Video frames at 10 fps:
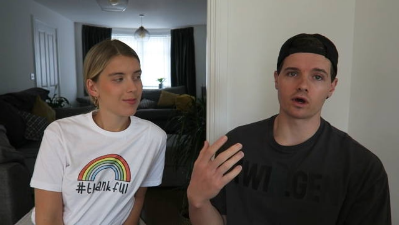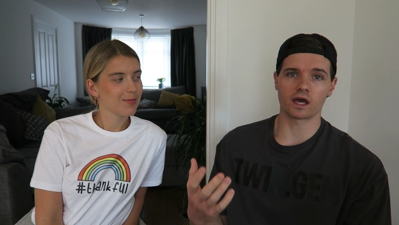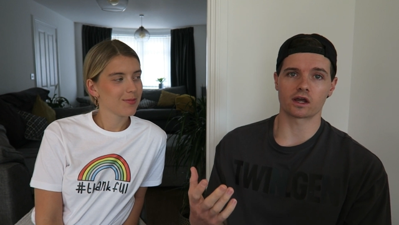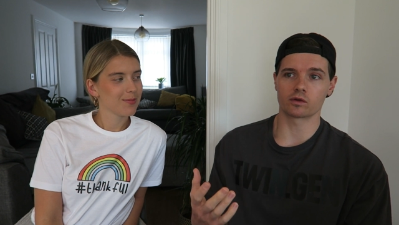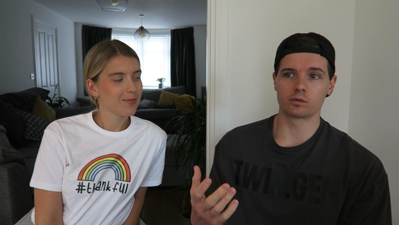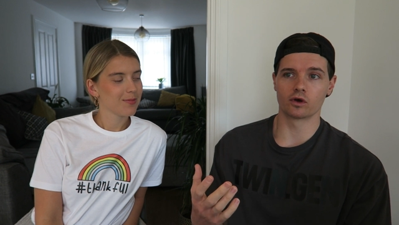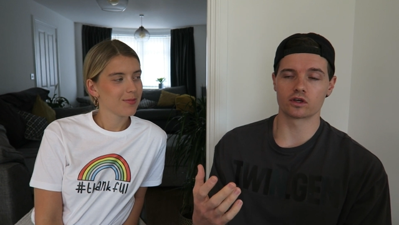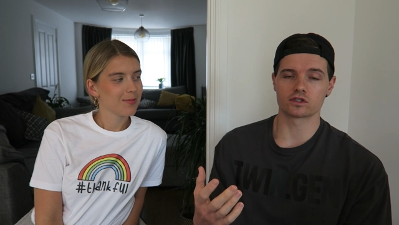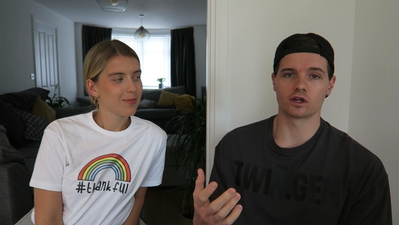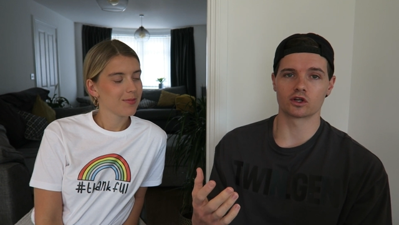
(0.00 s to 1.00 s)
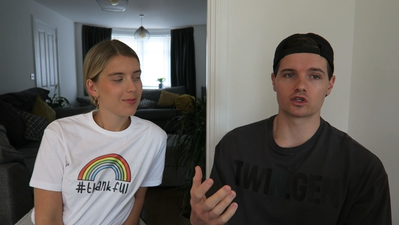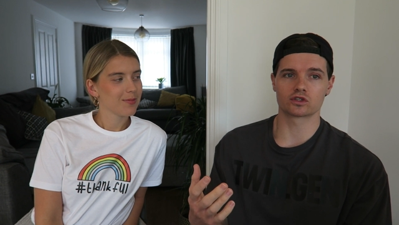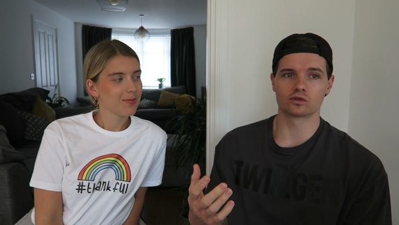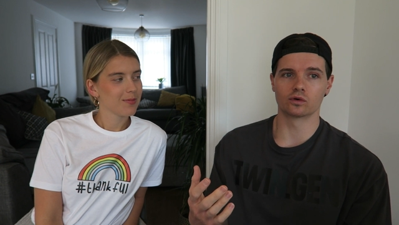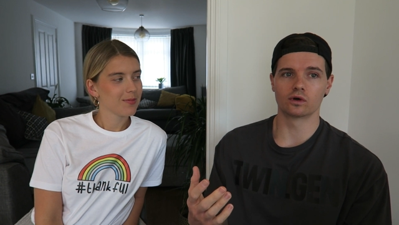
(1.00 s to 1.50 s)
Speaker 1: I'm not an angry person, I
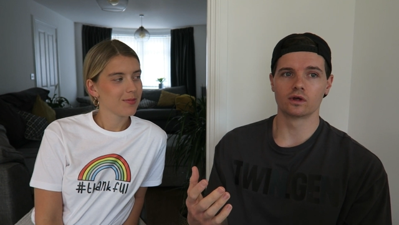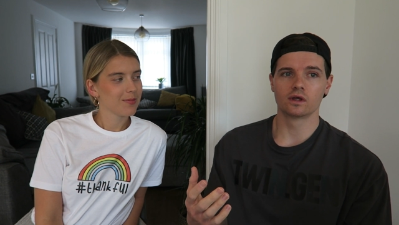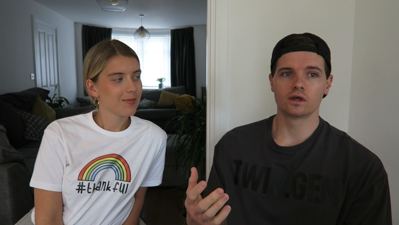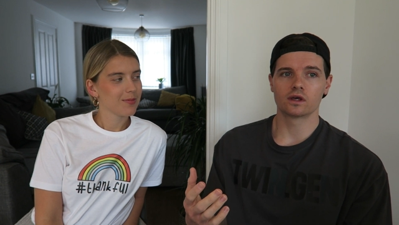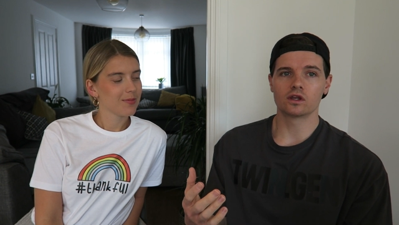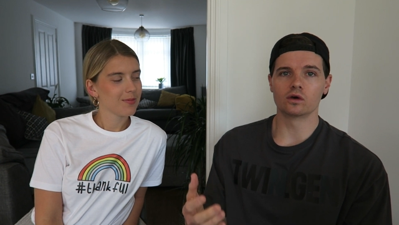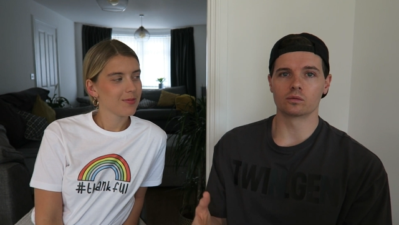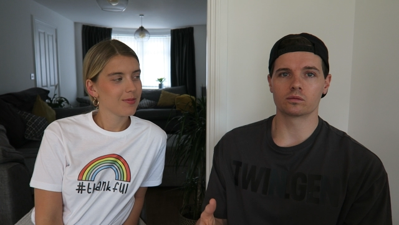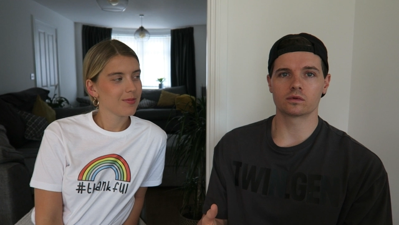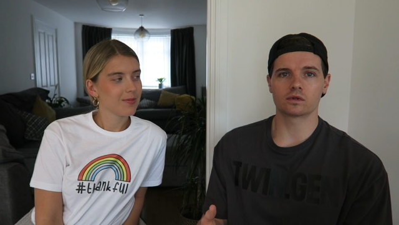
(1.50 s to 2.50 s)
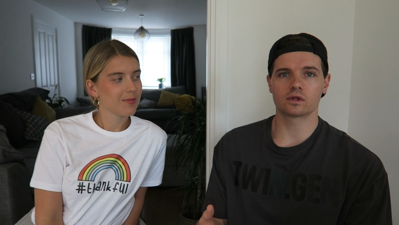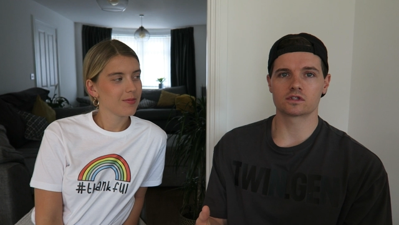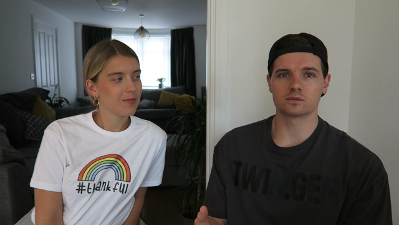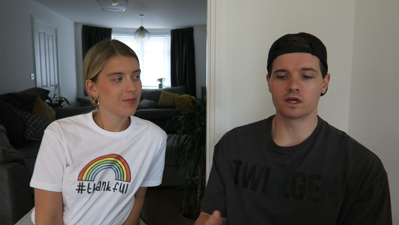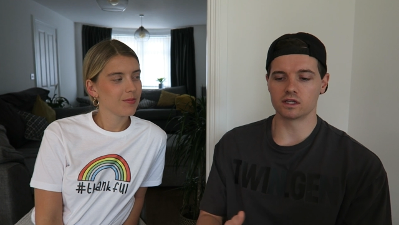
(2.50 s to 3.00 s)
just thought, you know,
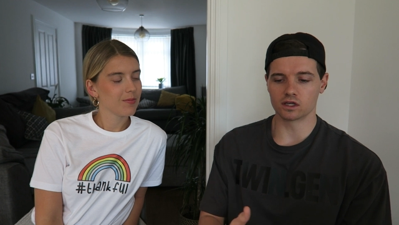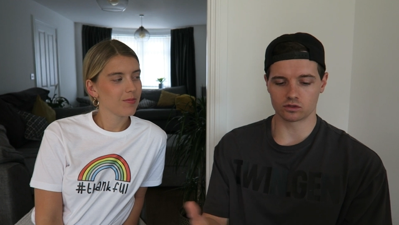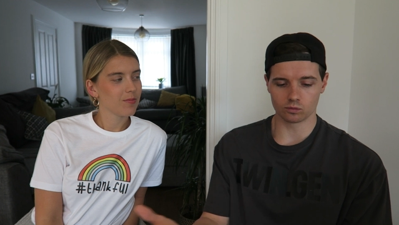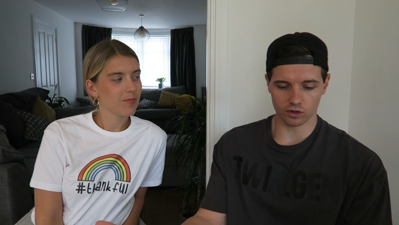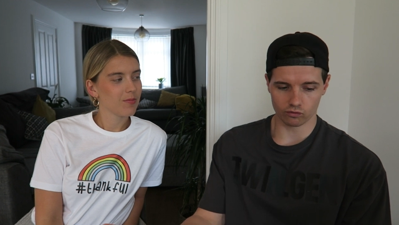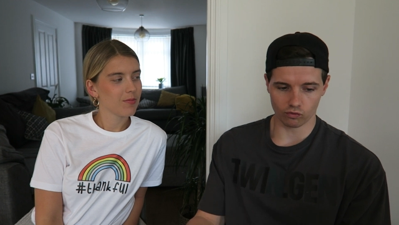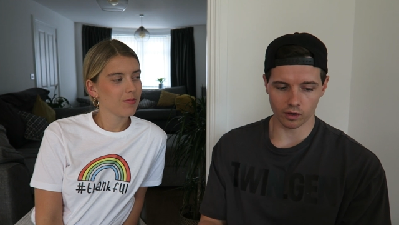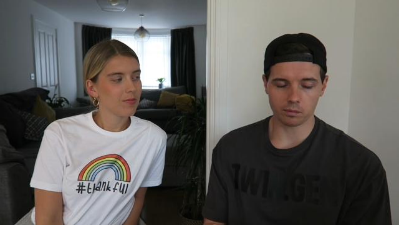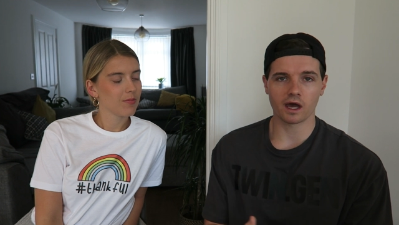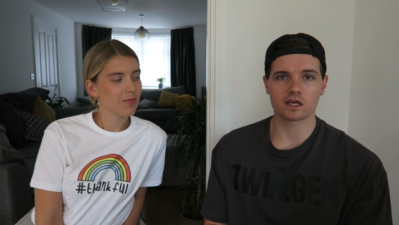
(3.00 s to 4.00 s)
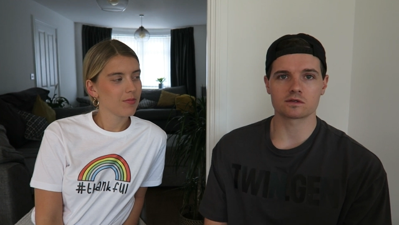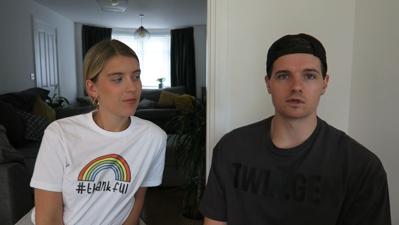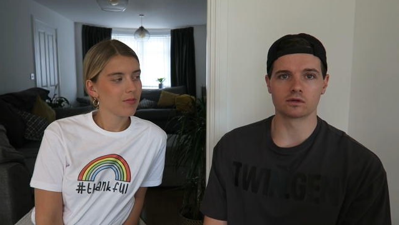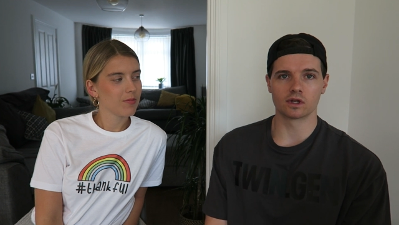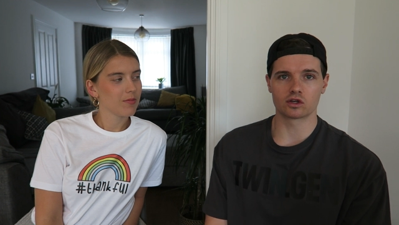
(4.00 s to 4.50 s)
some idiot went right
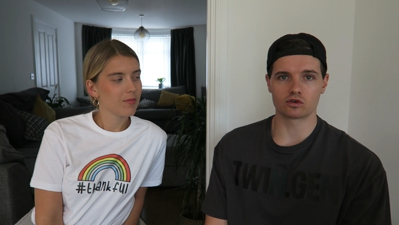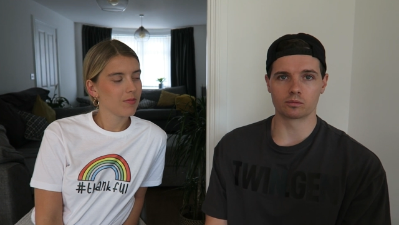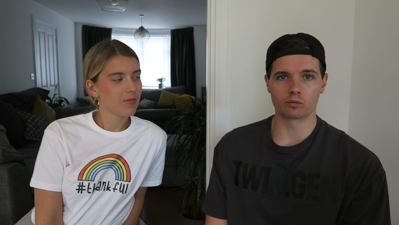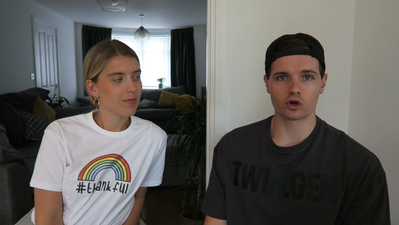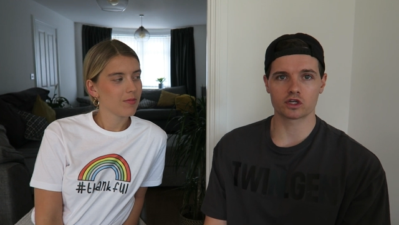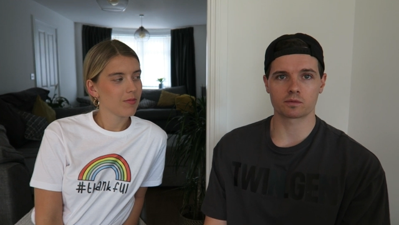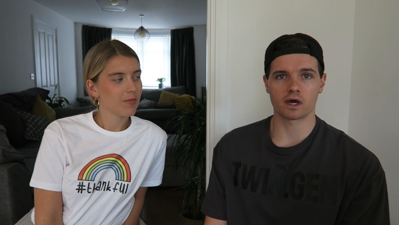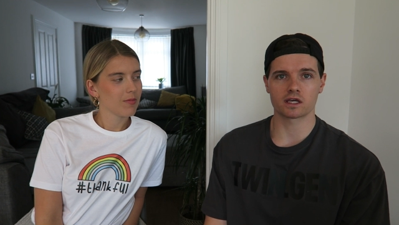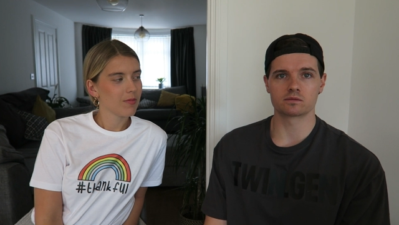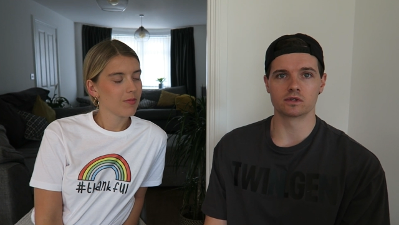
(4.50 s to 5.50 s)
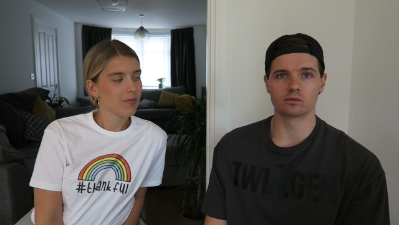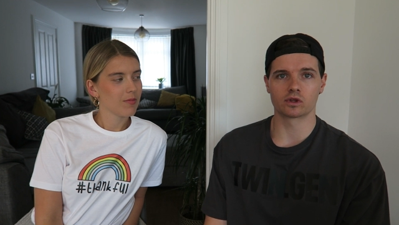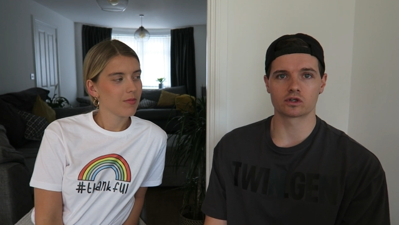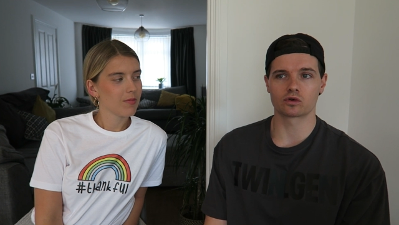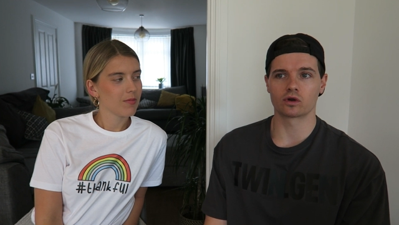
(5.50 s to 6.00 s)
past me, literally brushed past me
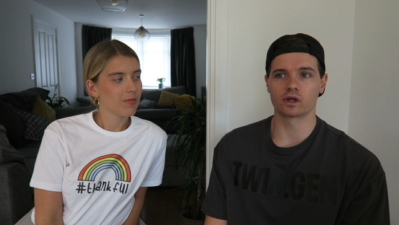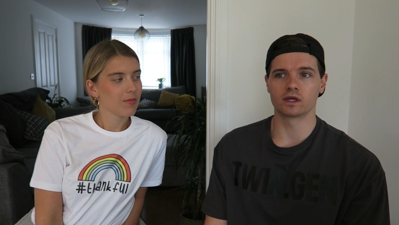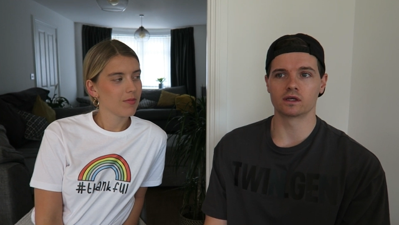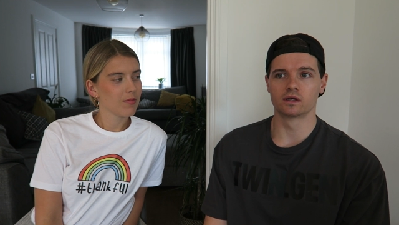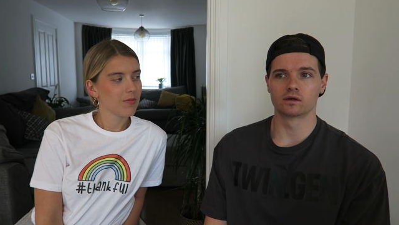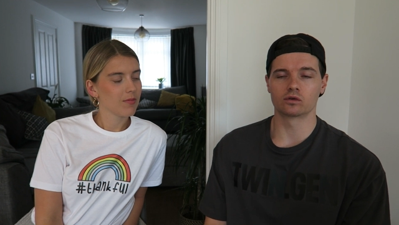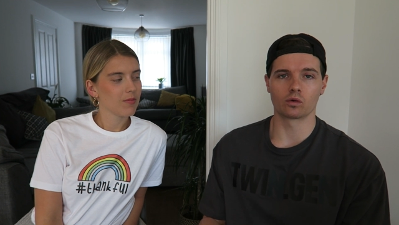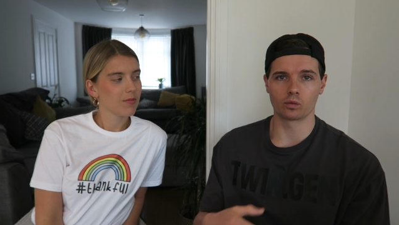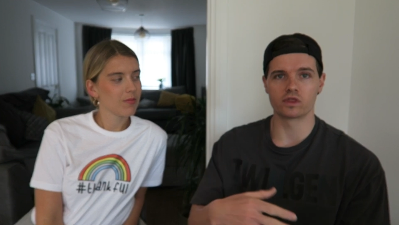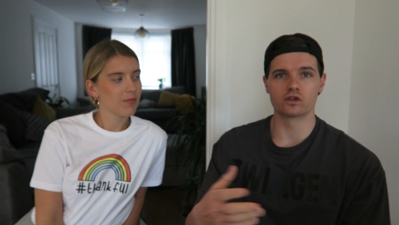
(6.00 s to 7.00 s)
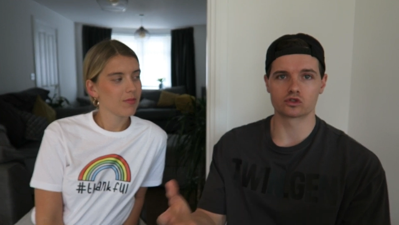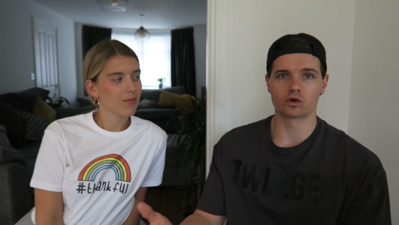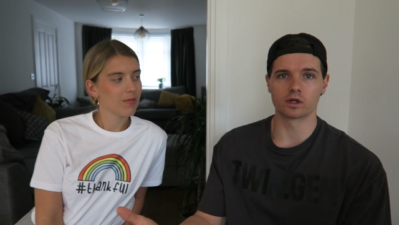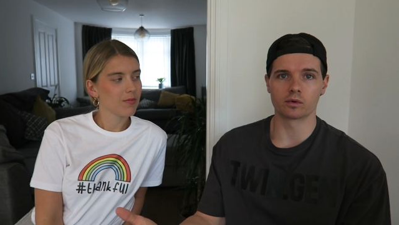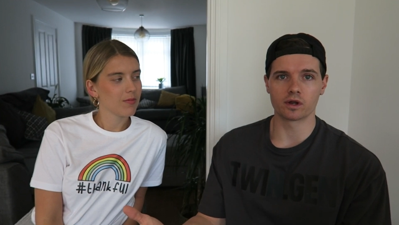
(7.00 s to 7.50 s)
with a trolley, not with the
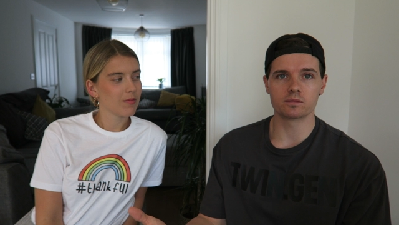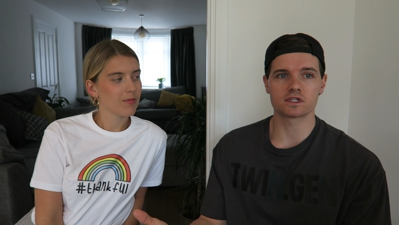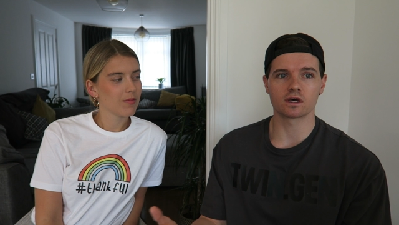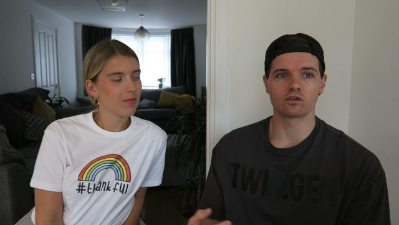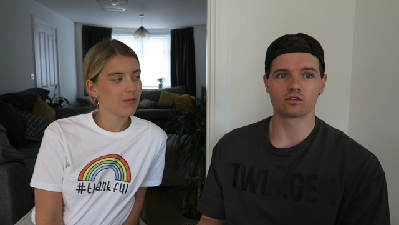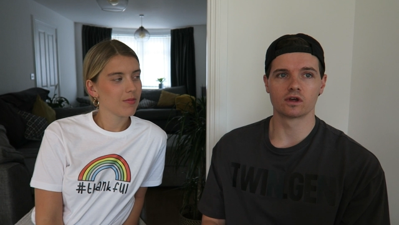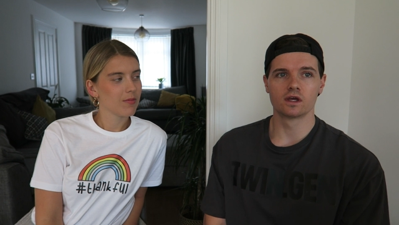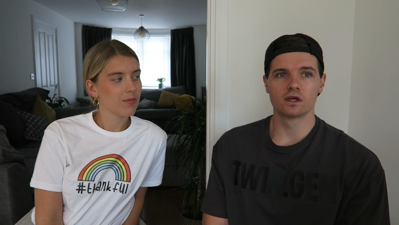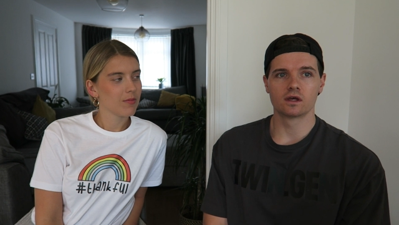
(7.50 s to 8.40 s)
trolley but himself,